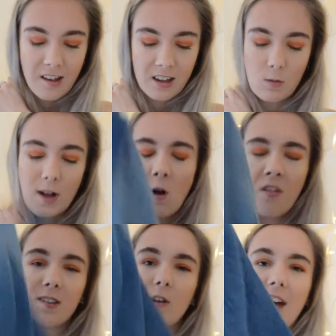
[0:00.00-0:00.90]
So I got
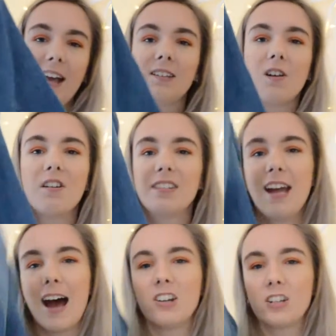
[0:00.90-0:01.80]
this off ASOS.
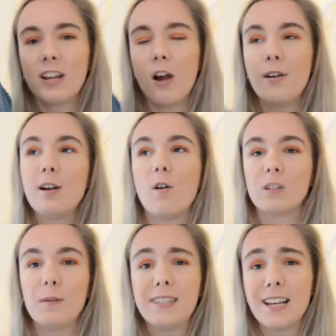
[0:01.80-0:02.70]
It actually only
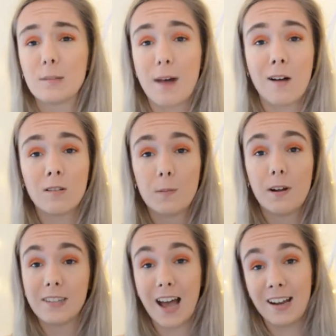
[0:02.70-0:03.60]
cost me £6
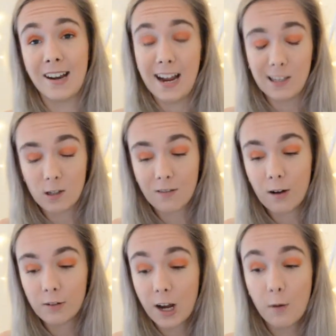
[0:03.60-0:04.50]
because I had an ASOS
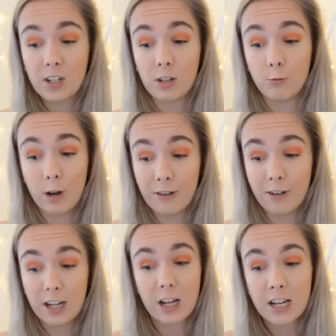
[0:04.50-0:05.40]
voucher, which is really,
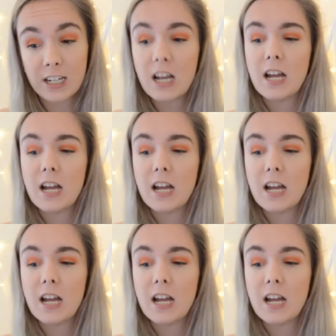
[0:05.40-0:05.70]
really good.